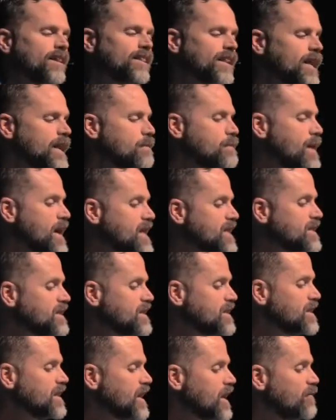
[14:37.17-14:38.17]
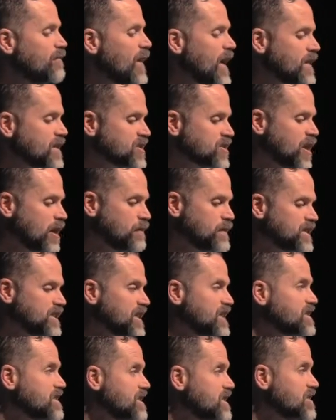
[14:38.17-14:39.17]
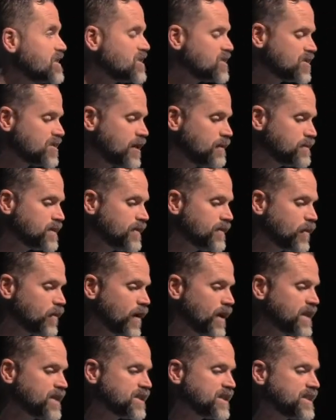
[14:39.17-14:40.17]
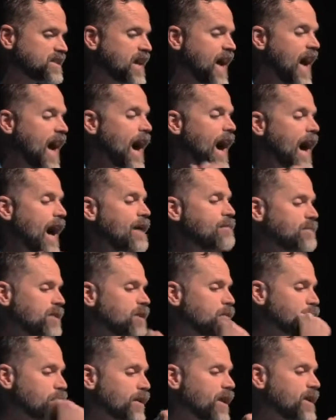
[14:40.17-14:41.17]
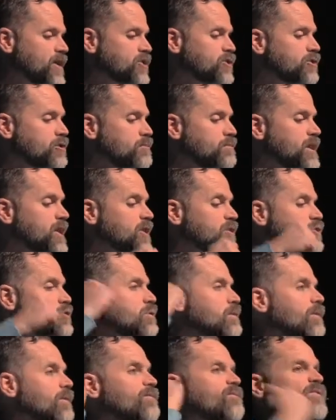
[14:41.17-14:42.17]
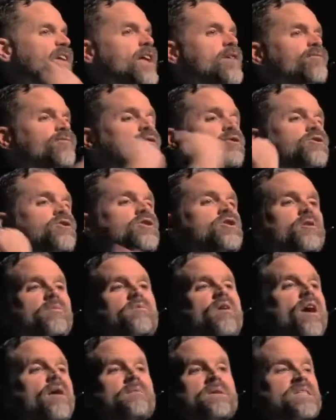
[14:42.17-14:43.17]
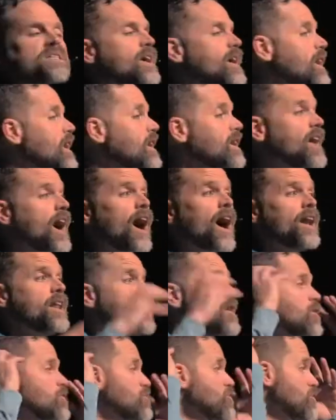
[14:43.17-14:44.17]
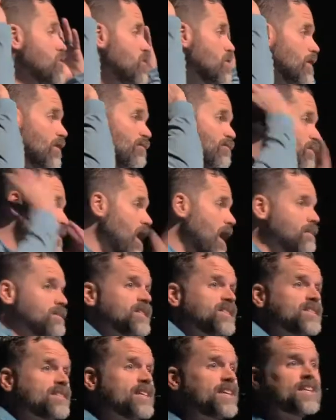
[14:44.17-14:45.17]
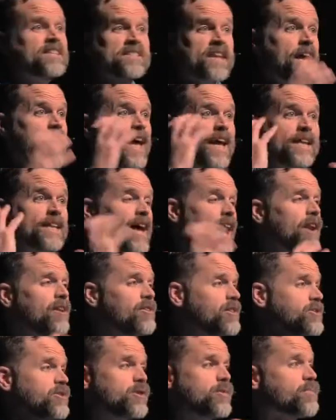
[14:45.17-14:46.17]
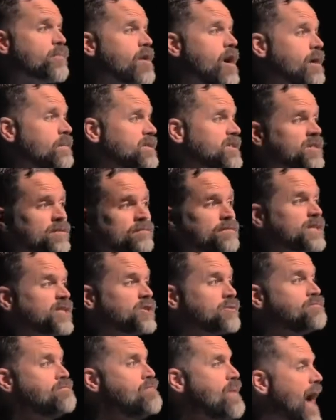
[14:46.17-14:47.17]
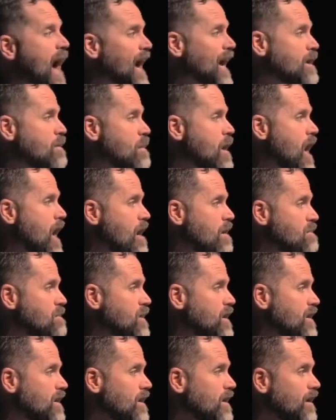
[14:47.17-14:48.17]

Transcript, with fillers: Isn't that amazing? In fact, the psalmist says this in Psalm 71. He says, I'm going to praise you because you are faithful to your promise. God, you have promised things, and not only do you promise them, but you back them up.